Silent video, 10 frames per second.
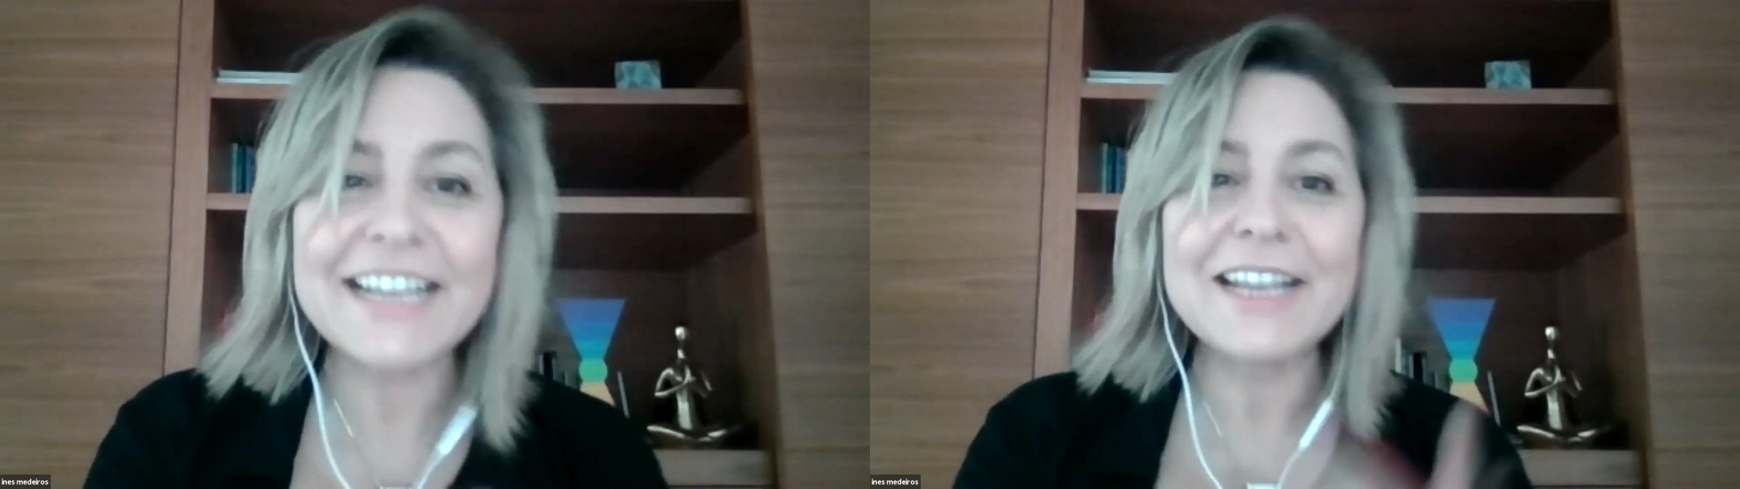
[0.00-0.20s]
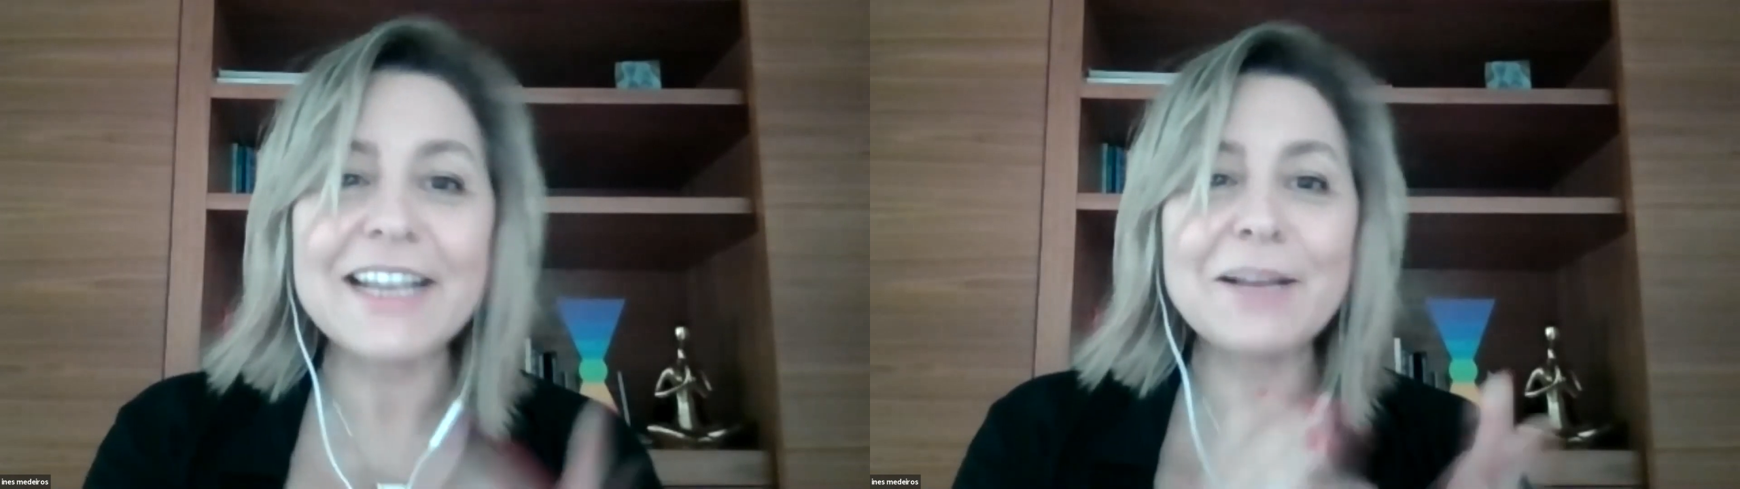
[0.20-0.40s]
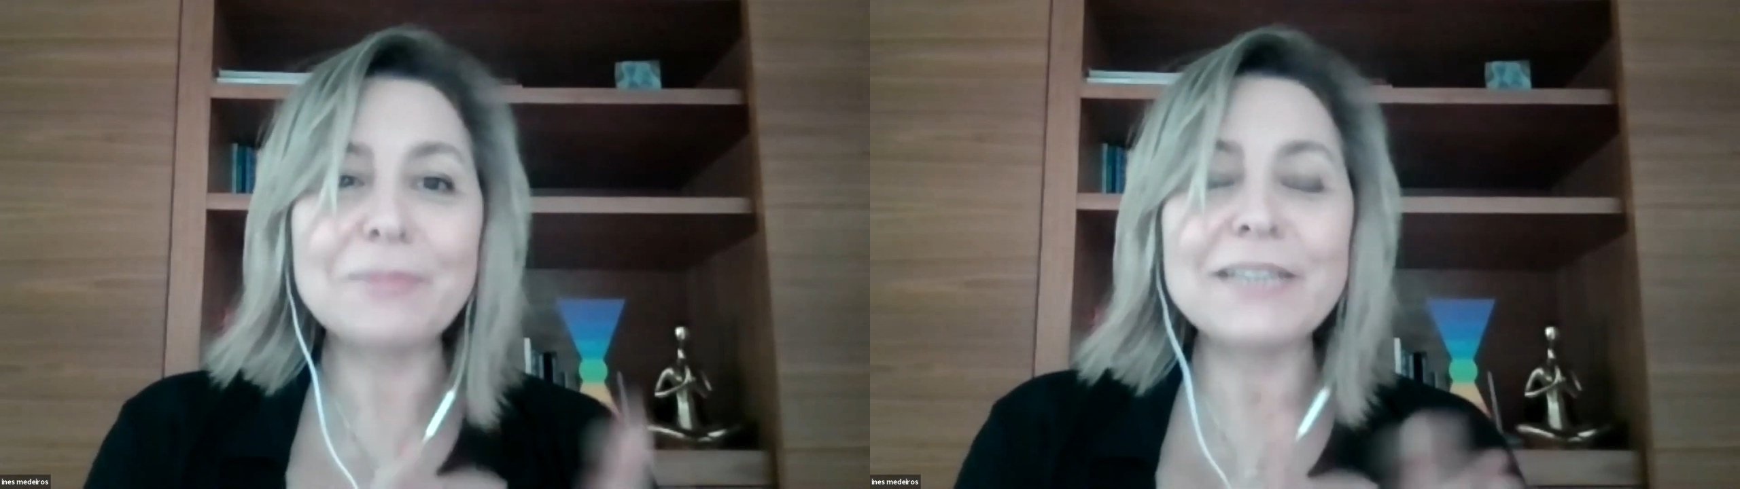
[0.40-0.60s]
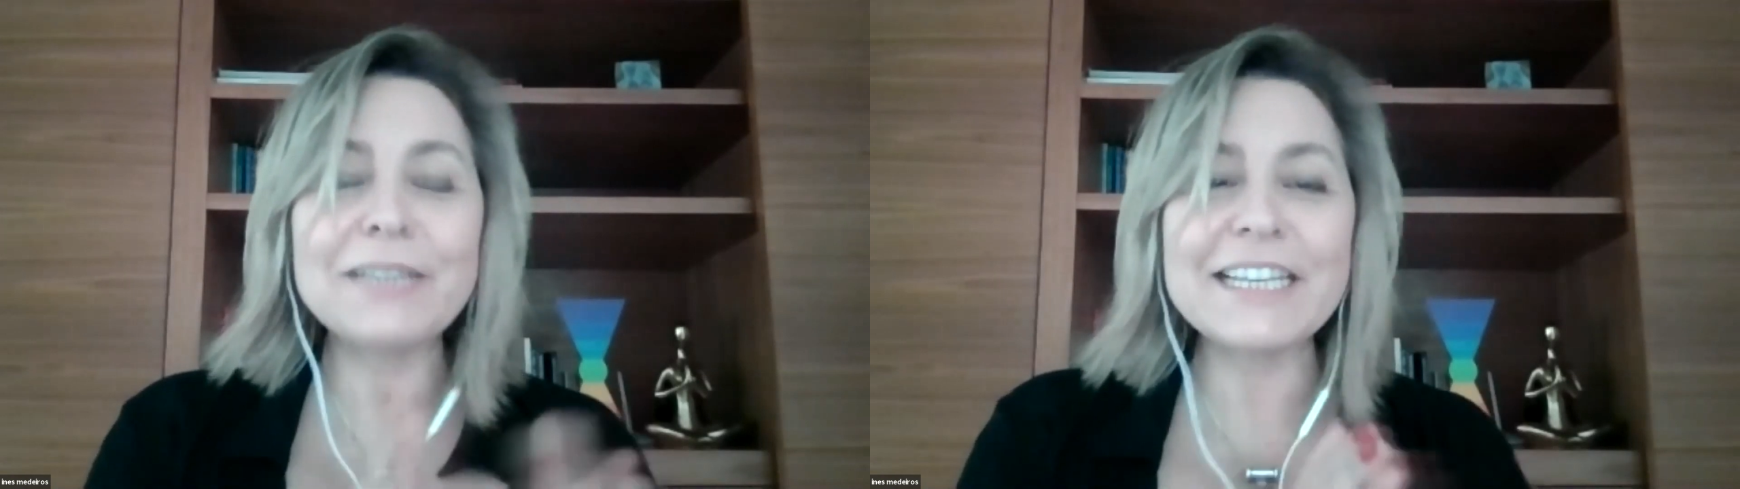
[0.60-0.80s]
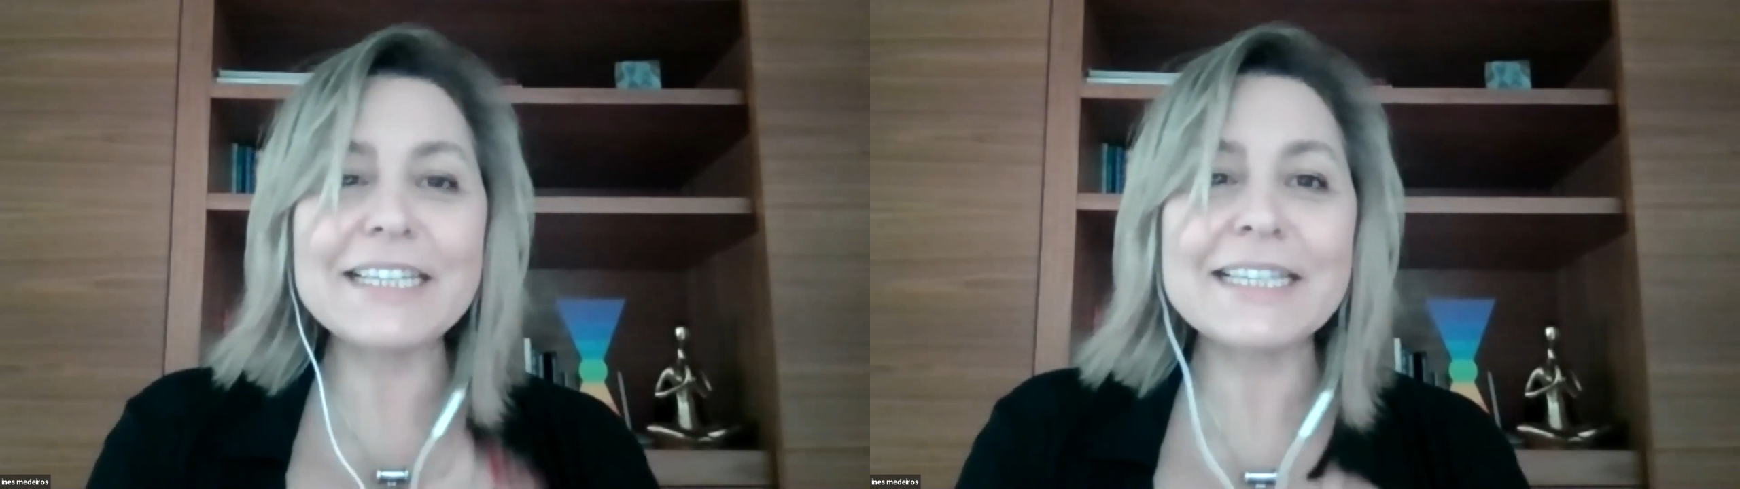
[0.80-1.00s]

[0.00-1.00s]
Please